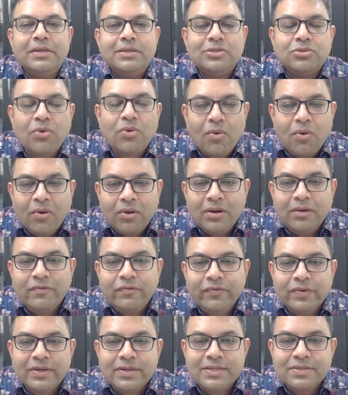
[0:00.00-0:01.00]
So all
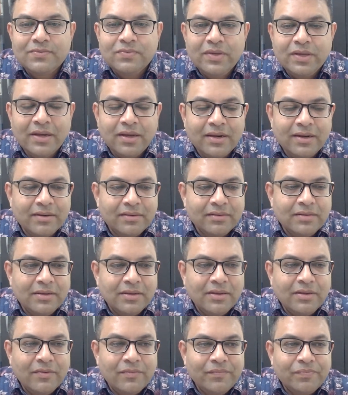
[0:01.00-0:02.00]
of us, we are,
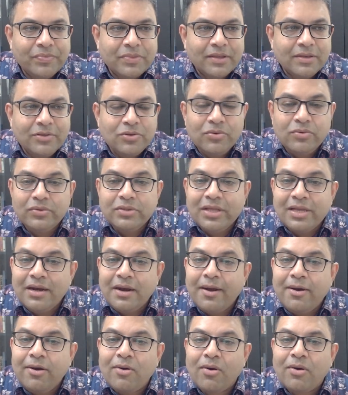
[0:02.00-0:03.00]
you know, there
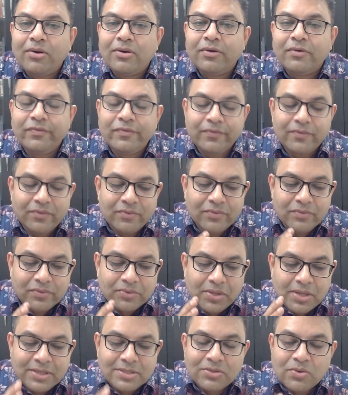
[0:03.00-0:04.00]
are a lot of
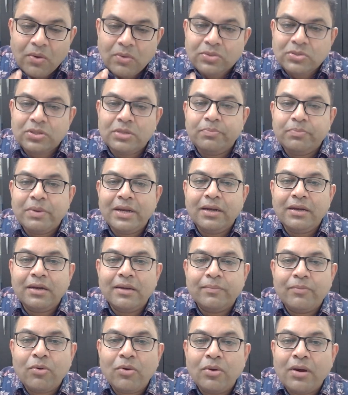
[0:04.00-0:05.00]
things also dependent
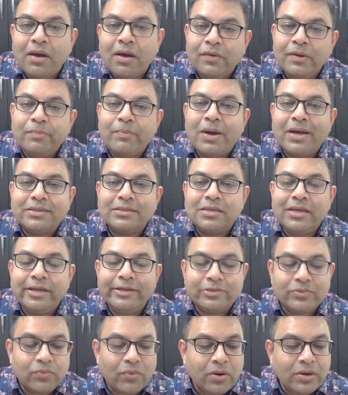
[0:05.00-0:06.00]
upon our past
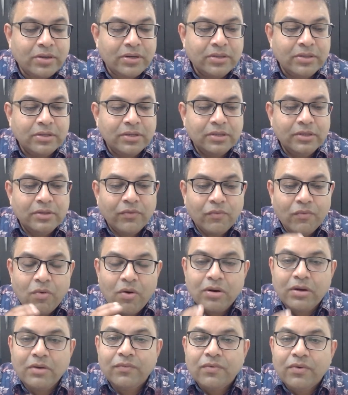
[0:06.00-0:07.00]
lives. What
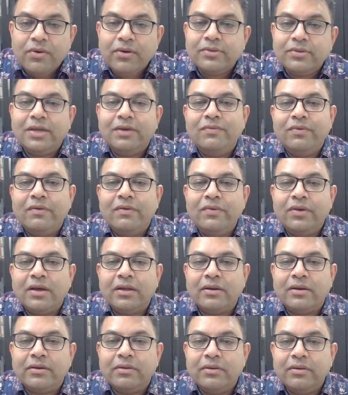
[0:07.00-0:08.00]
work that we have
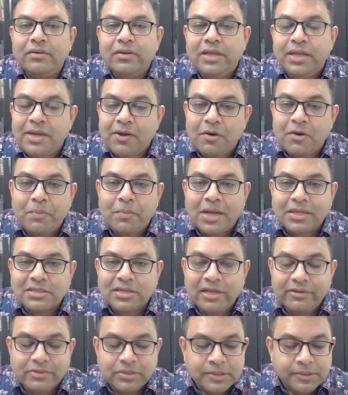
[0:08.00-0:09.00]
done in our
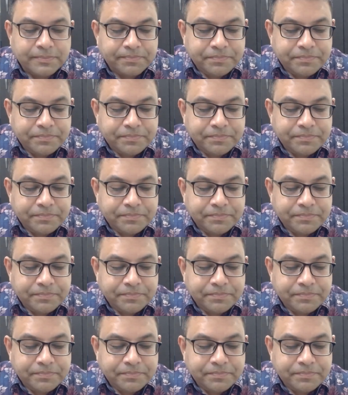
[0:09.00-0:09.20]
past lives.